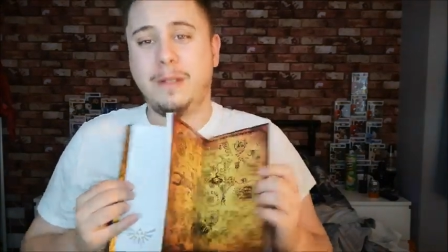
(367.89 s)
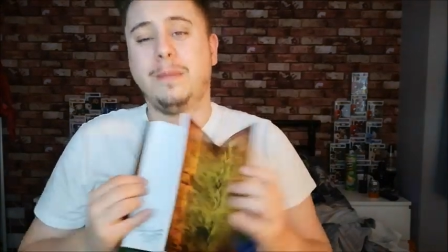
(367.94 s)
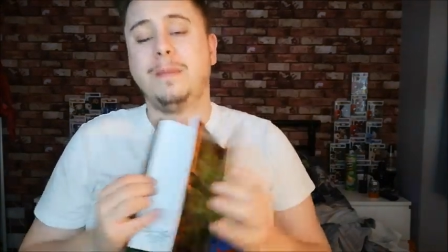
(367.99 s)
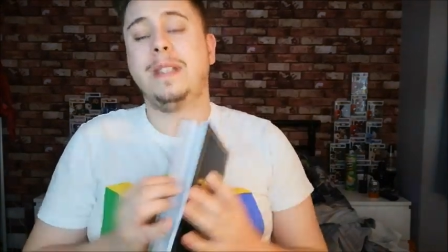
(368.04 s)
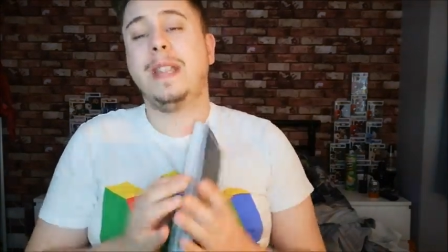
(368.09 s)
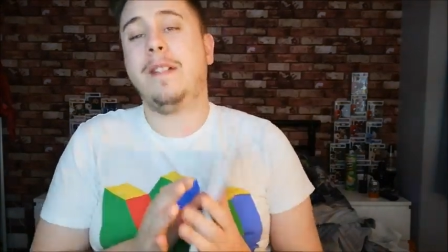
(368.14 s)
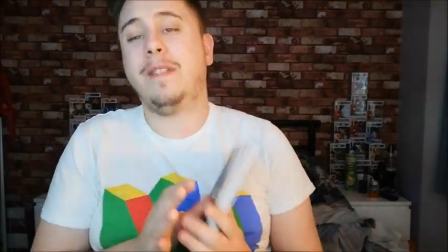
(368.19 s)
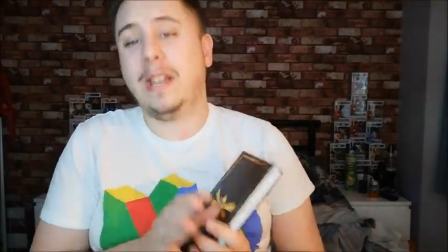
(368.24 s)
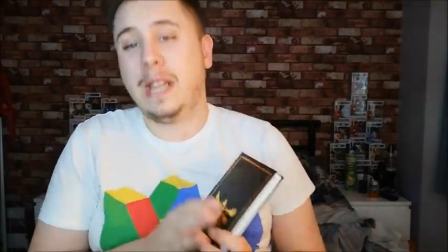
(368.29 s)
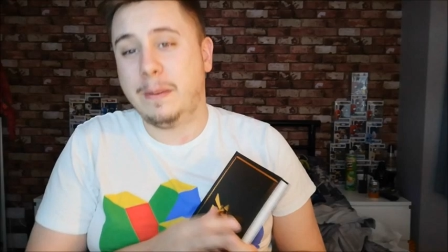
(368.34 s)
I'm
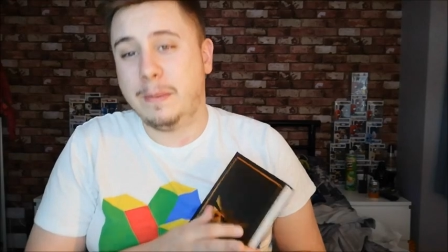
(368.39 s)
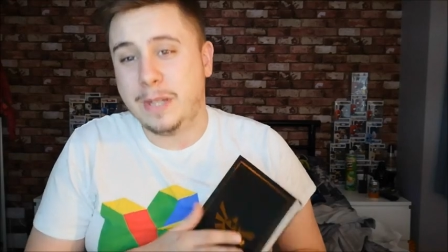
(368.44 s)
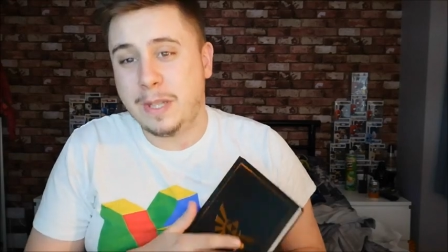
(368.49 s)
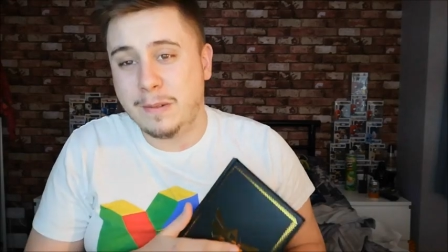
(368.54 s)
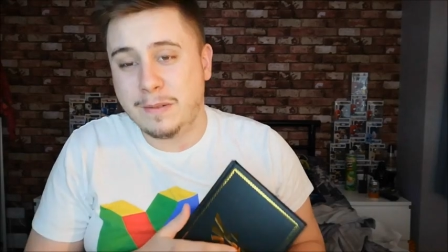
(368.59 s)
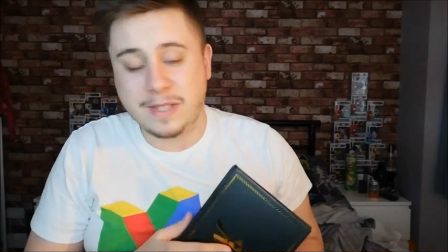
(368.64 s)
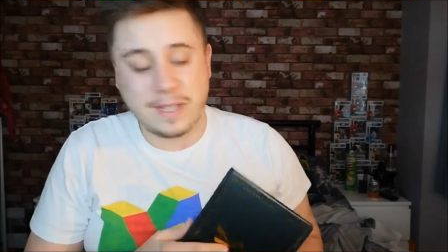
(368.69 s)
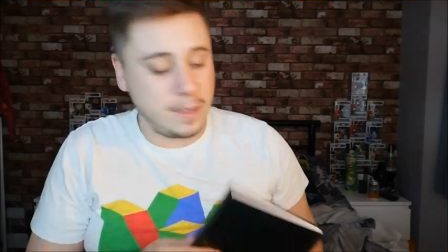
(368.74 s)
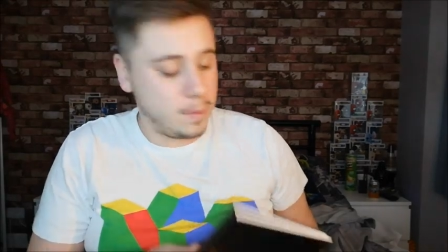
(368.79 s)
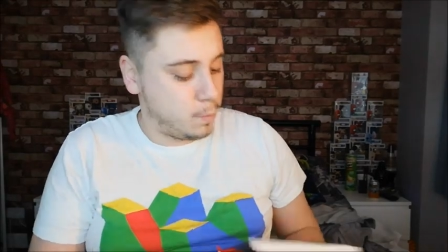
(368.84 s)
definitely going to be
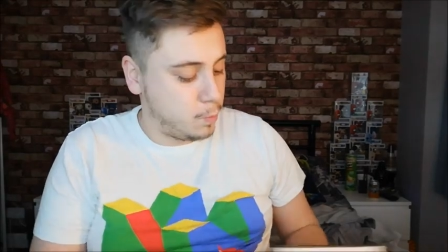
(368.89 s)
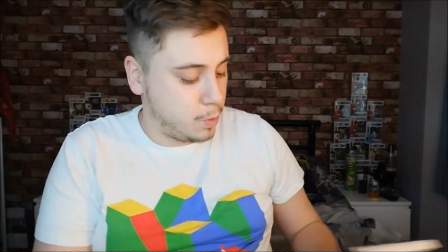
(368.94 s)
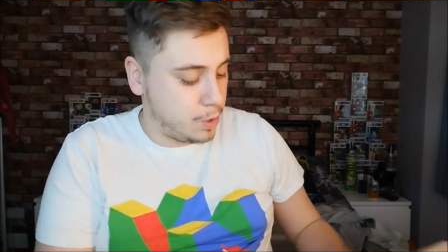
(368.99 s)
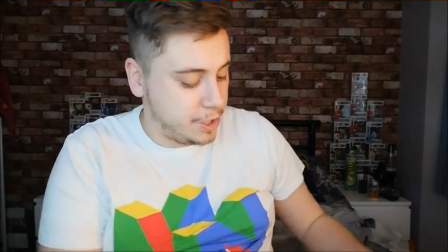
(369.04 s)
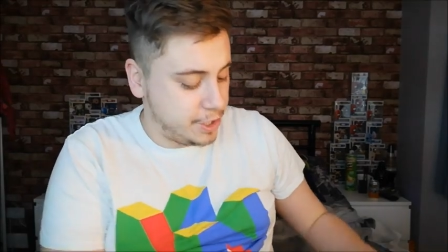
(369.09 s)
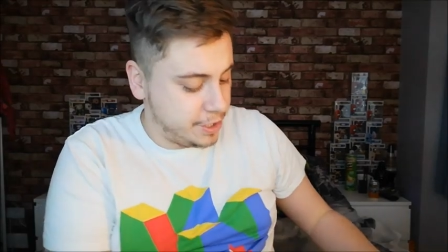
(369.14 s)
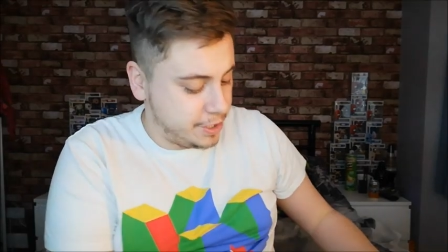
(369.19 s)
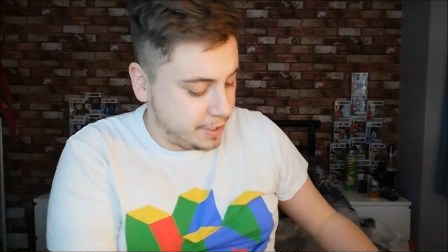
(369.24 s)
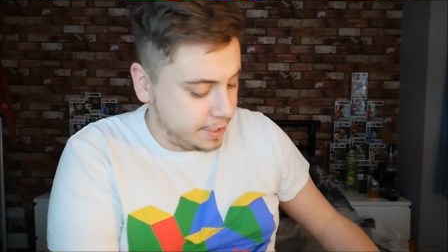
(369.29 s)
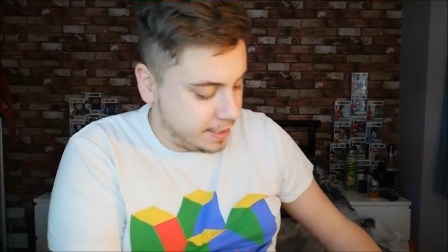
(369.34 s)
using at
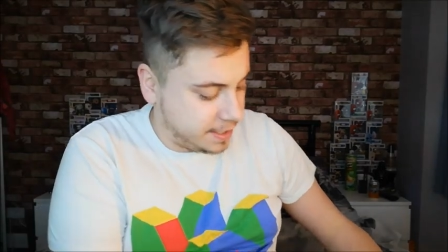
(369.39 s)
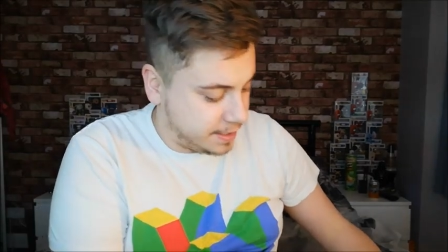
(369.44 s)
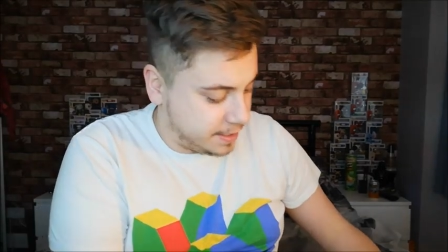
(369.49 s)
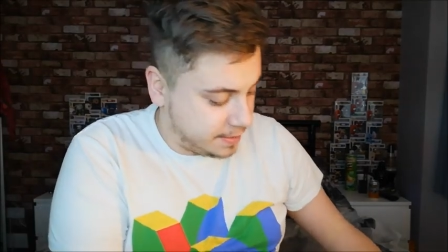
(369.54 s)
work.